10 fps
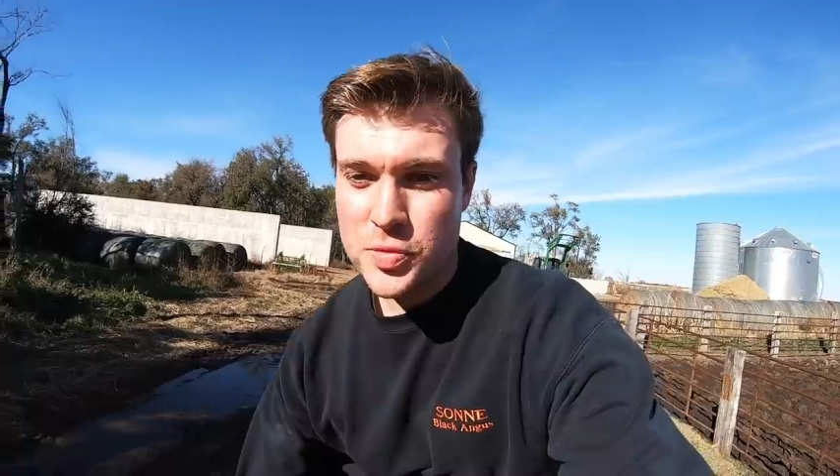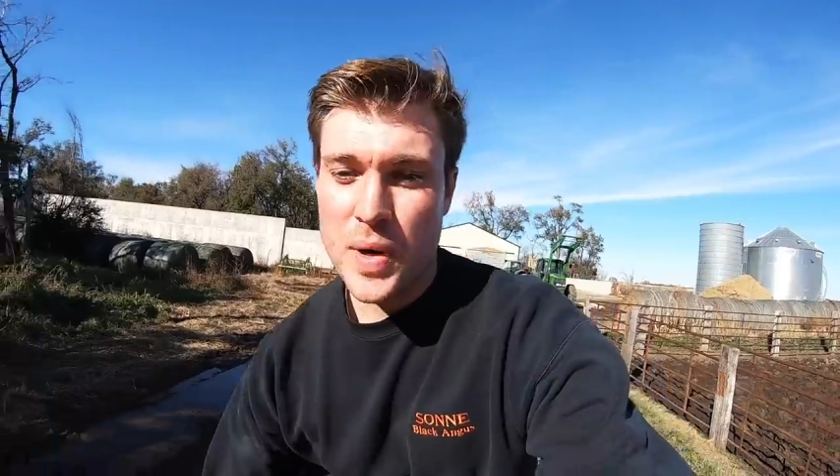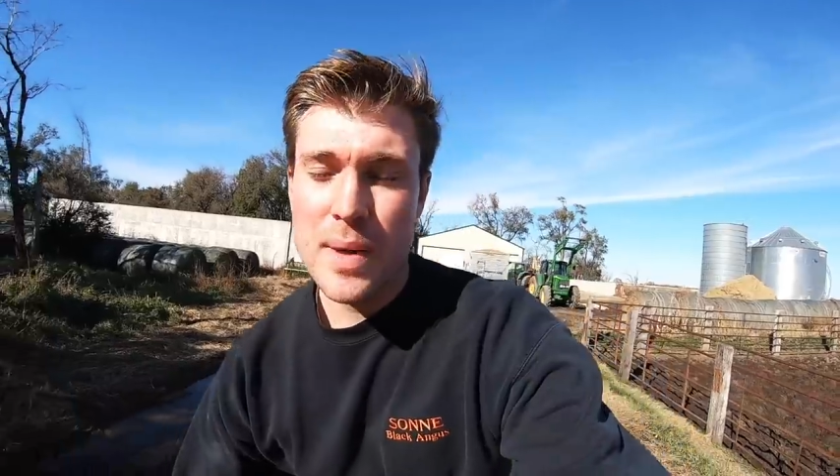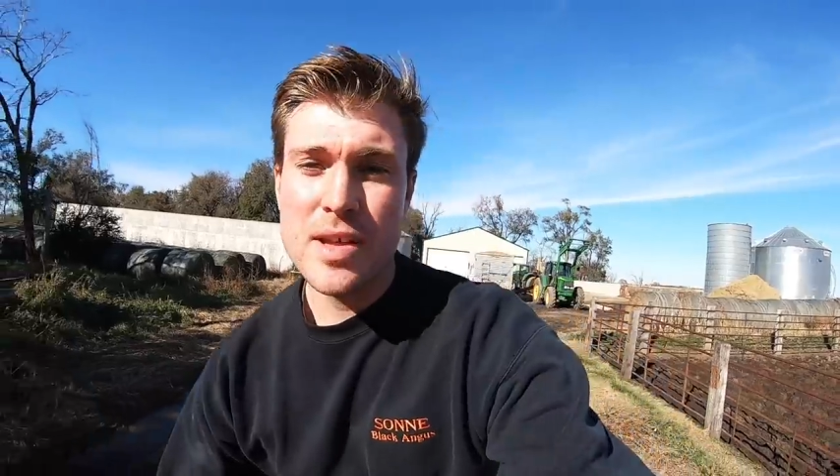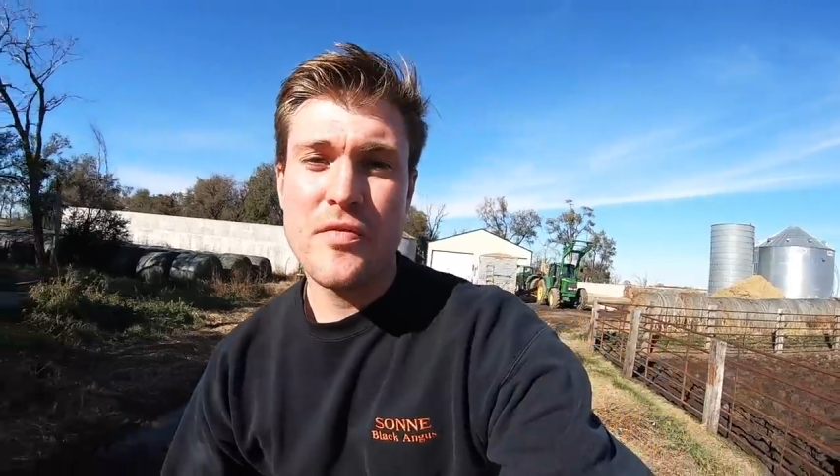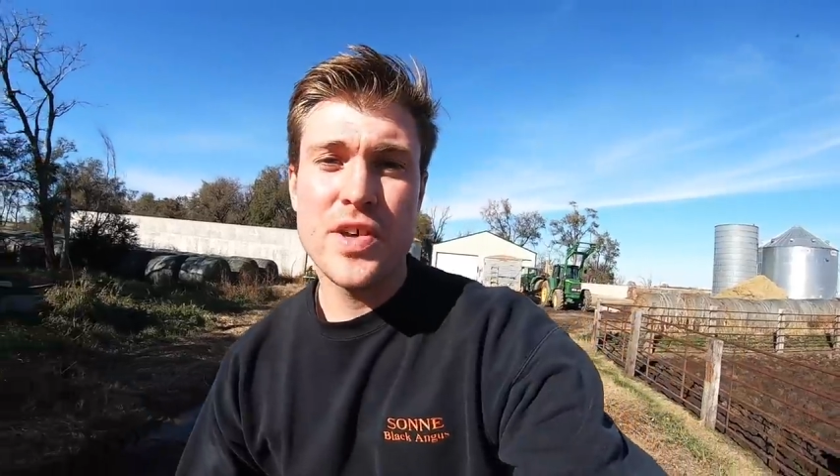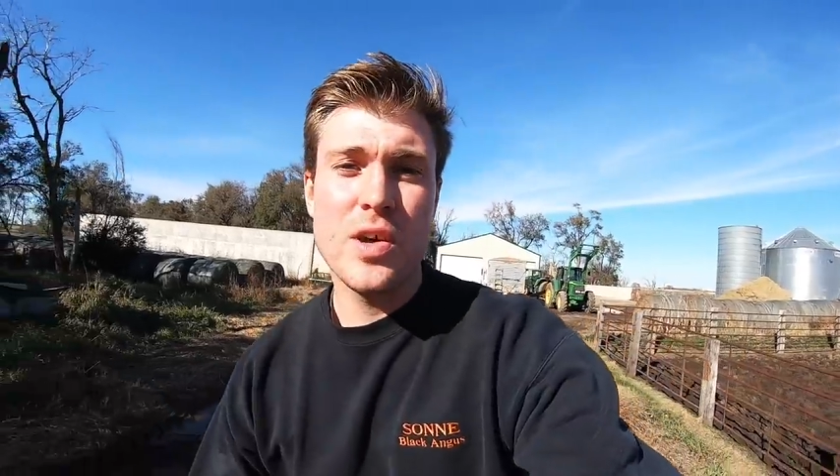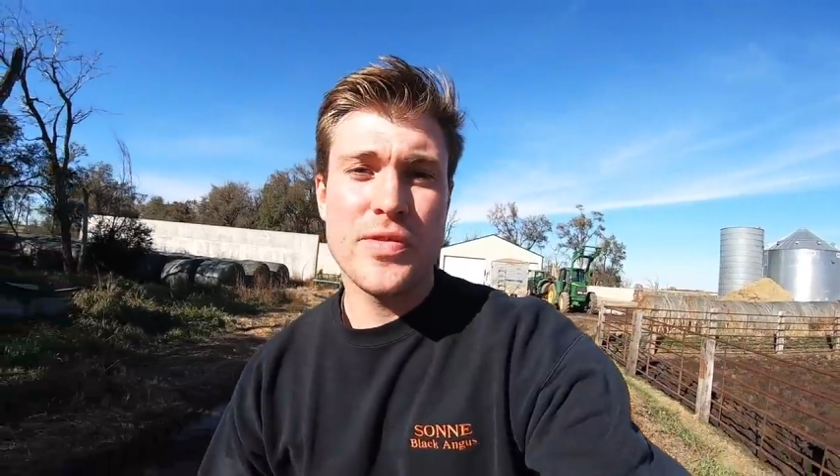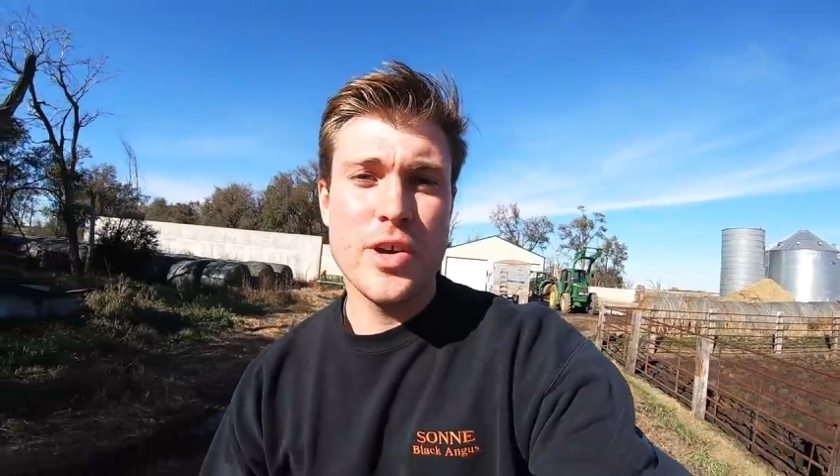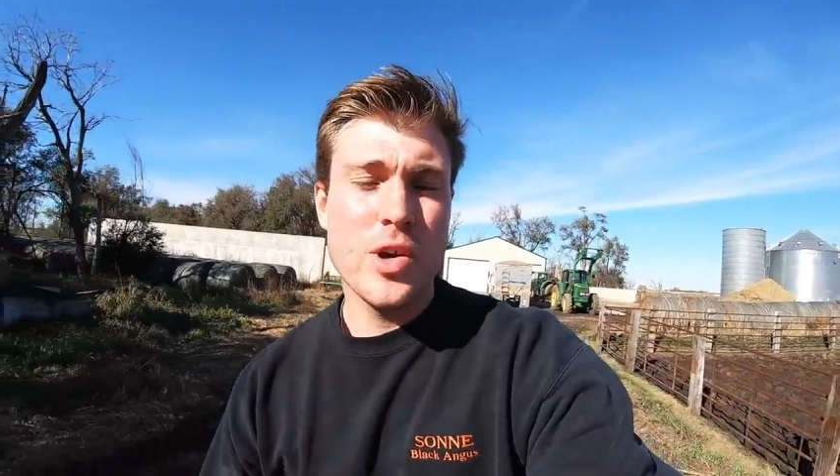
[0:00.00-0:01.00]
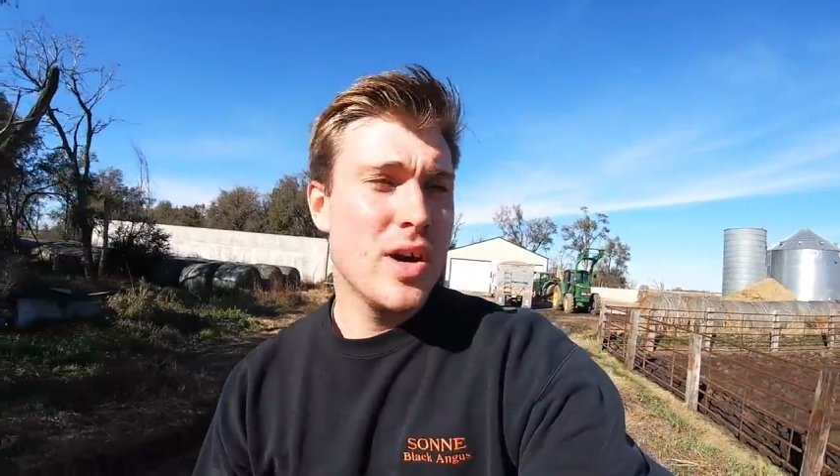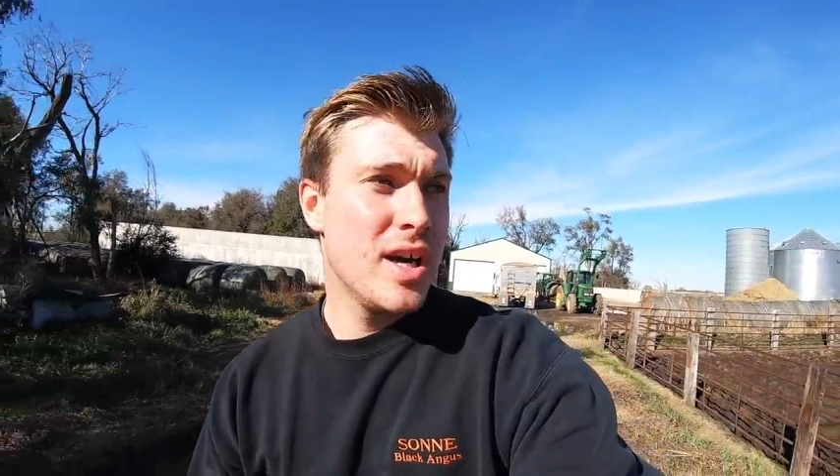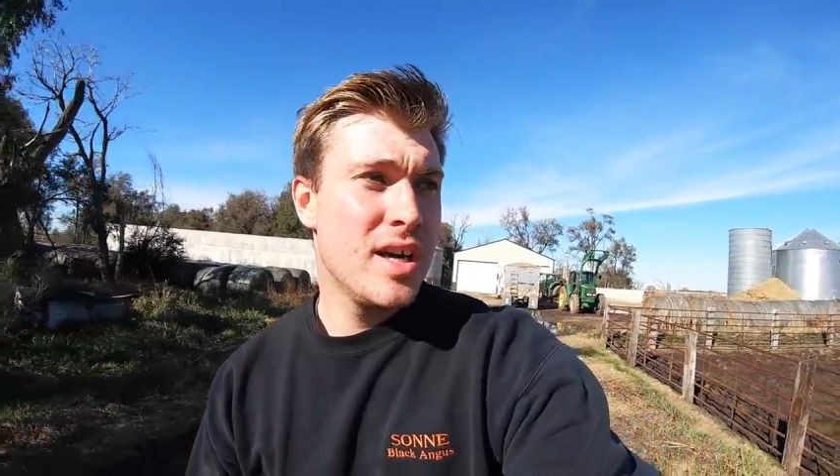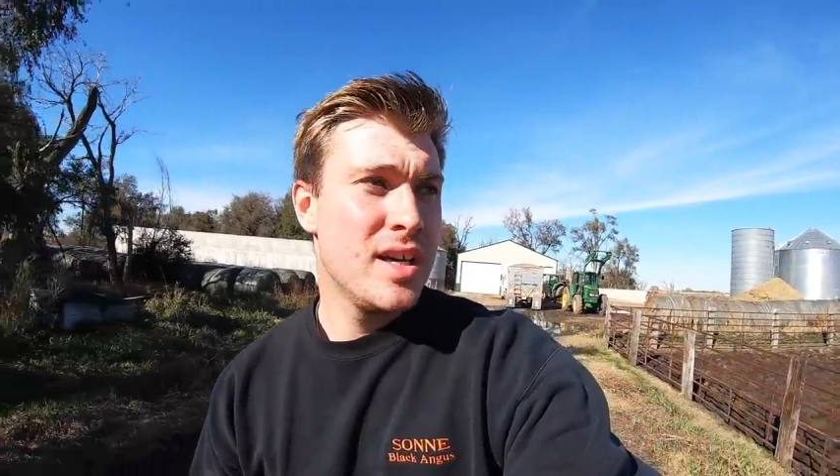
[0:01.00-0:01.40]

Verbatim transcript: There's probably a few of you